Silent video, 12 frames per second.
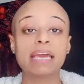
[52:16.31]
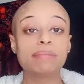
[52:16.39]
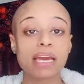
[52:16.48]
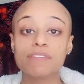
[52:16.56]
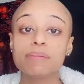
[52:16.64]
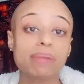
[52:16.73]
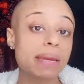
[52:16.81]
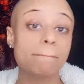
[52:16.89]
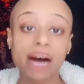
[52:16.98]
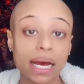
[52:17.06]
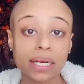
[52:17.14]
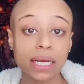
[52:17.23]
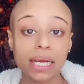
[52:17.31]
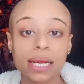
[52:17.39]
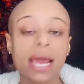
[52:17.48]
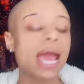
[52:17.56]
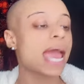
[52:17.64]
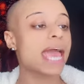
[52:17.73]
keep giving me
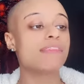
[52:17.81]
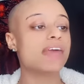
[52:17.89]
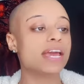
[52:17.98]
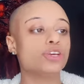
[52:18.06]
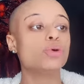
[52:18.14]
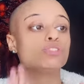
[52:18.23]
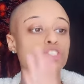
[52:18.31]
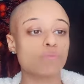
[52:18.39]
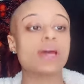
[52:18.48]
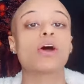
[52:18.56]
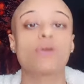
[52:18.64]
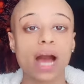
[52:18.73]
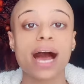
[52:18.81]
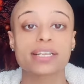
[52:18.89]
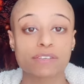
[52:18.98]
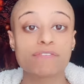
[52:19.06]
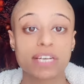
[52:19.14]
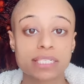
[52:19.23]
money, and then you just wait on
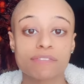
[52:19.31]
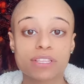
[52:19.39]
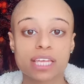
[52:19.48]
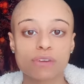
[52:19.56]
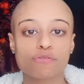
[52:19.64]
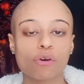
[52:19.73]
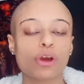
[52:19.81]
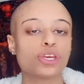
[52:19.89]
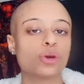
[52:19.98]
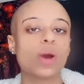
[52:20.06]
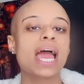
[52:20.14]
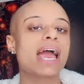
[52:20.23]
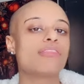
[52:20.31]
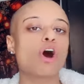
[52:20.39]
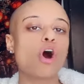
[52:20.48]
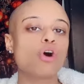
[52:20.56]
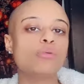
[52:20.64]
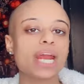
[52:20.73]
God to fix everything for you.
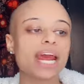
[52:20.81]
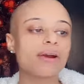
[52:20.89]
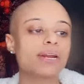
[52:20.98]
And the whole